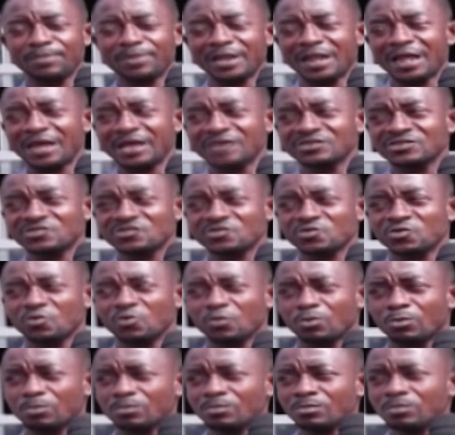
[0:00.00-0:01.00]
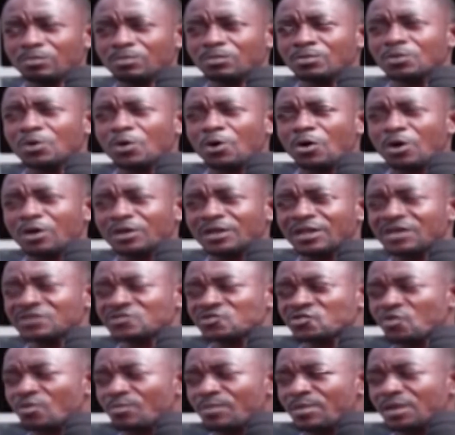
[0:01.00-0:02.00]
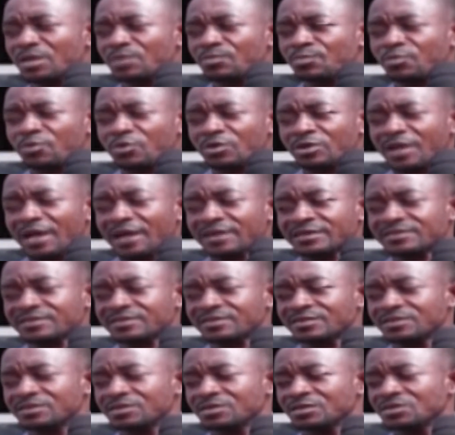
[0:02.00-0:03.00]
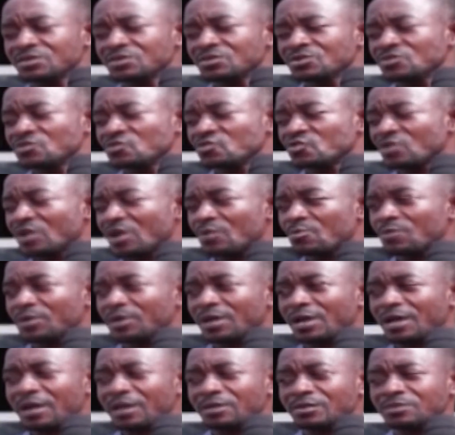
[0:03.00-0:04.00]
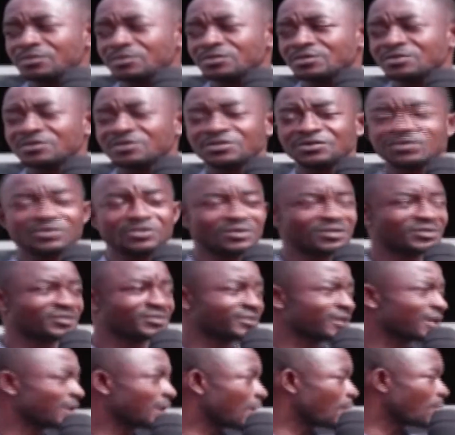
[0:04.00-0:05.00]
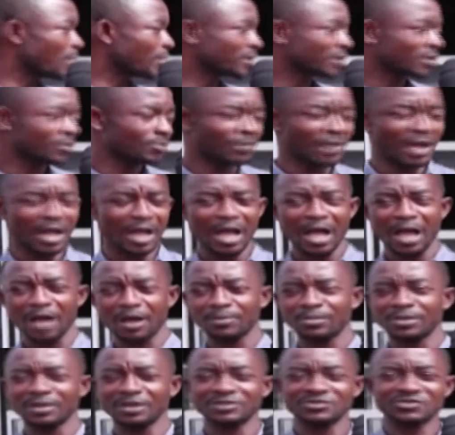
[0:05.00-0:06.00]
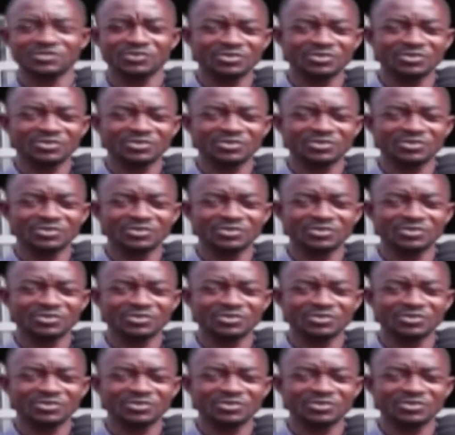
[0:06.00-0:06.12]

plans to order so many products so that we can sell our kebab and